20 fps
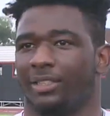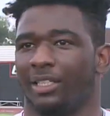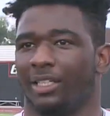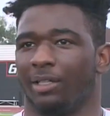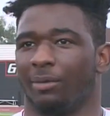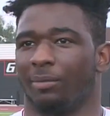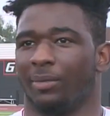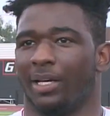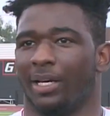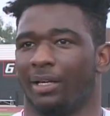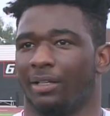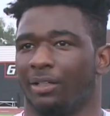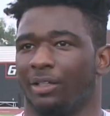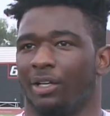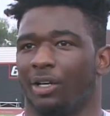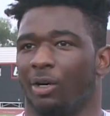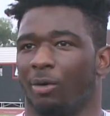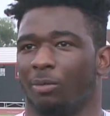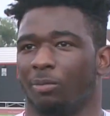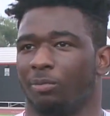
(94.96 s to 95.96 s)
team that,
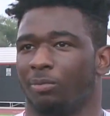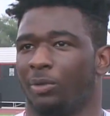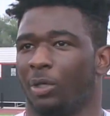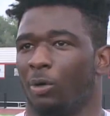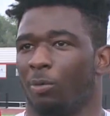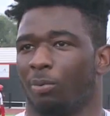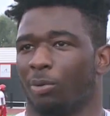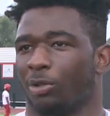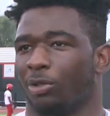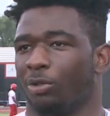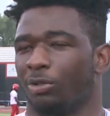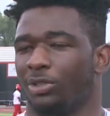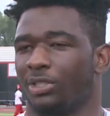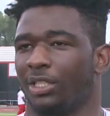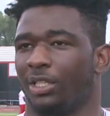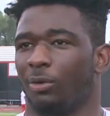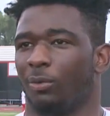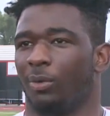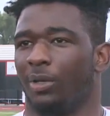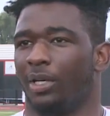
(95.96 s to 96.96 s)
you know, don't
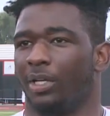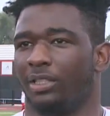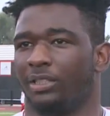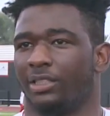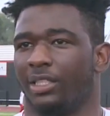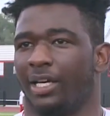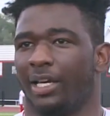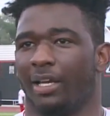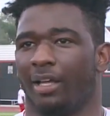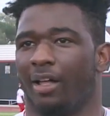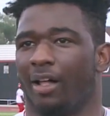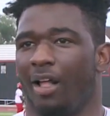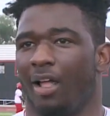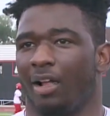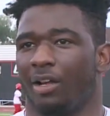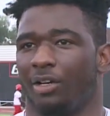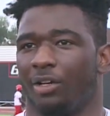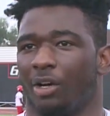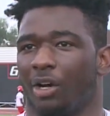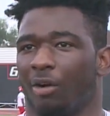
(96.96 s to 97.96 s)
produce any wins, that,
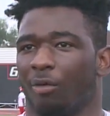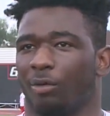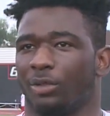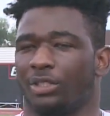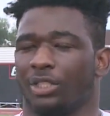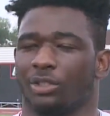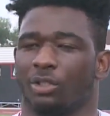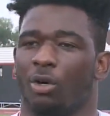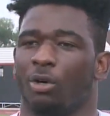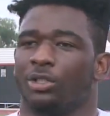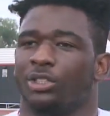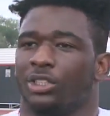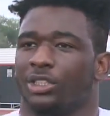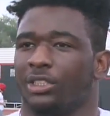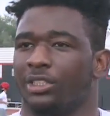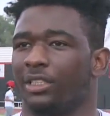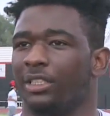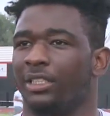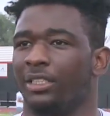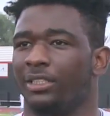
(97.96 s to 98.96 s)
you know, everyone says, oh, it's
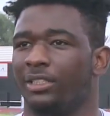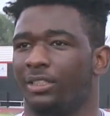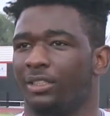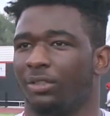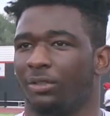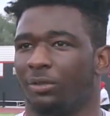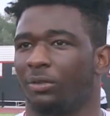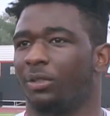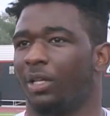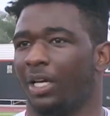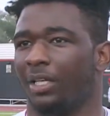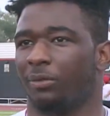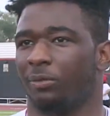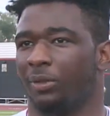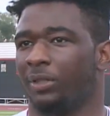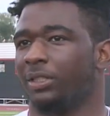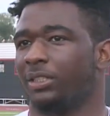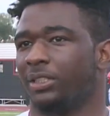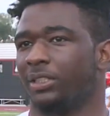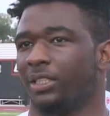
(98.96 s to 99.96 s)
just East.
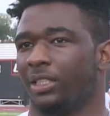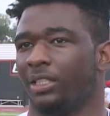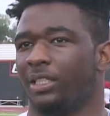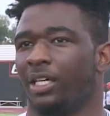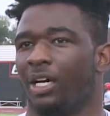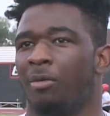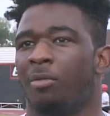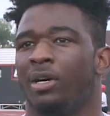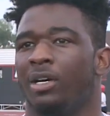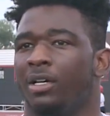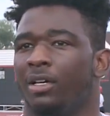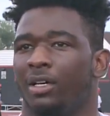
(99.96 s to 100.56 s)
Like, this is a dub